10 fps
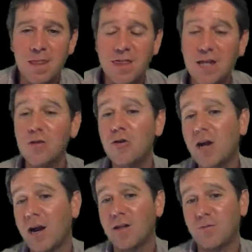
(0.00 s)
Then
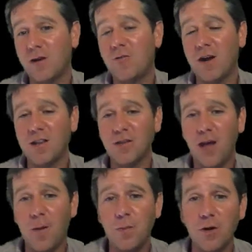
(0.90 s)
eukaryotes, right at the
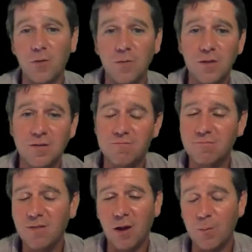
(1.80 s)
top here, that
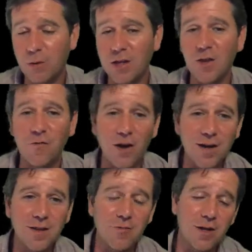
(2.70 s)
are pretty
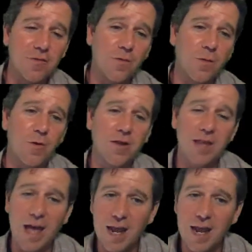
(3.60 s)
diverse. They range from about 10